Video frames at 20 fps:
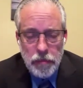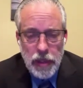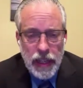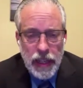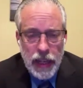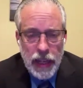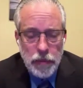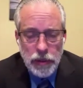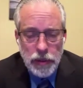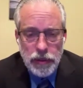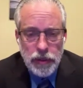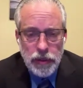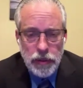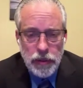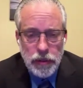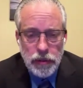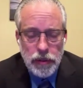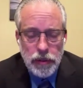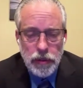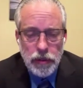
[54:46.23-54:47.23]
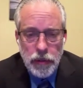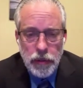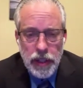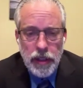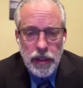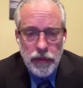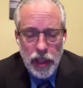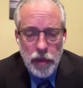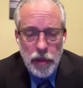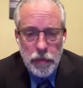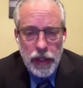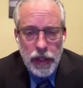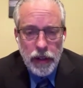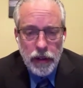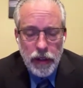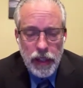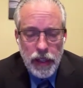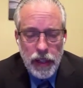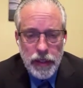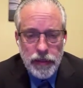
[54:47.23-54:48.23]
Being able to redevelop an
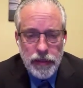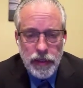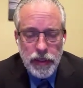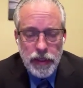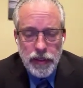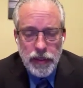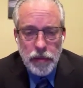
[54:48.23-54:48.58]
area is